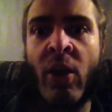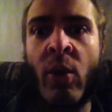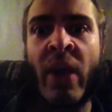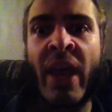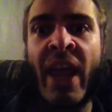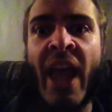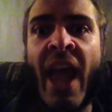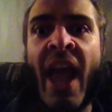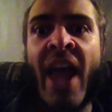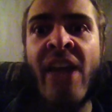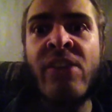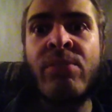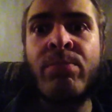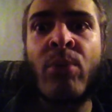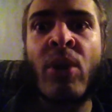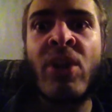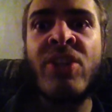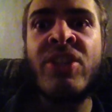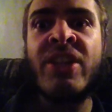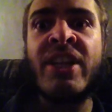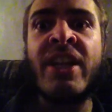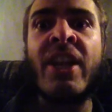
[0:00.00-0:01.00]
Okay, as
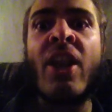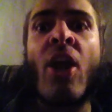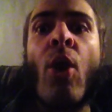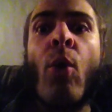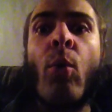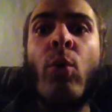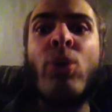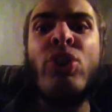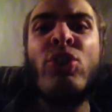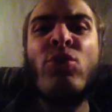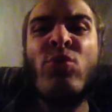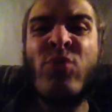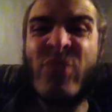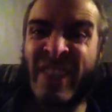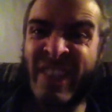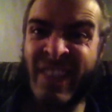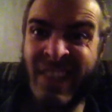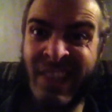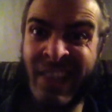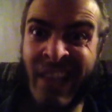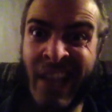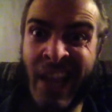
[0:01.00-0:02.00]
president, would you
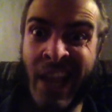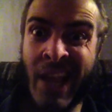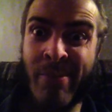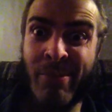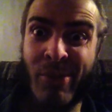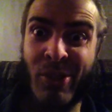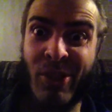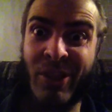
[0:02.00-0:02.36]
slam